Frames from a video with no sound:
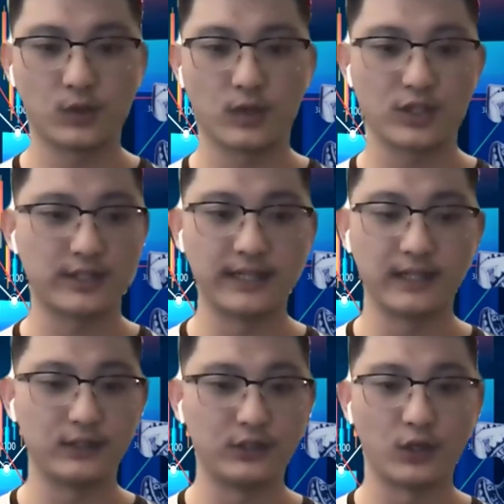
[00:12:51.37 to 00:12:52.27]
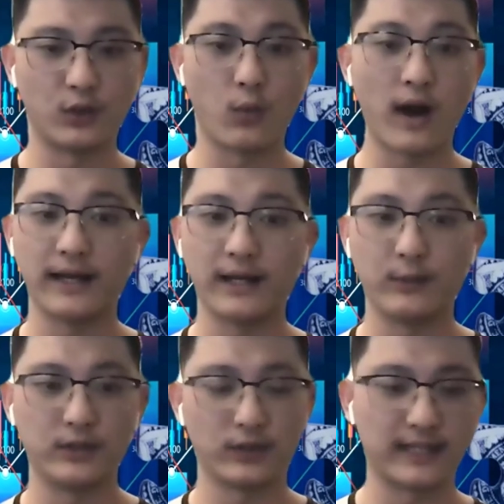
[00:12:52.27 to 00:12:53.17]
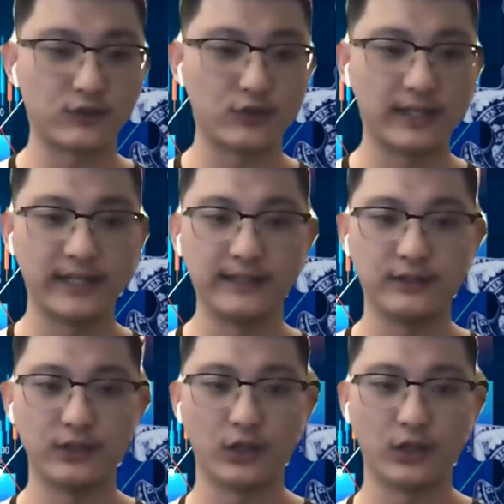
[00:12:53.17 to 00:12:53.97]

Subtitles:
questioning, why we took that trade,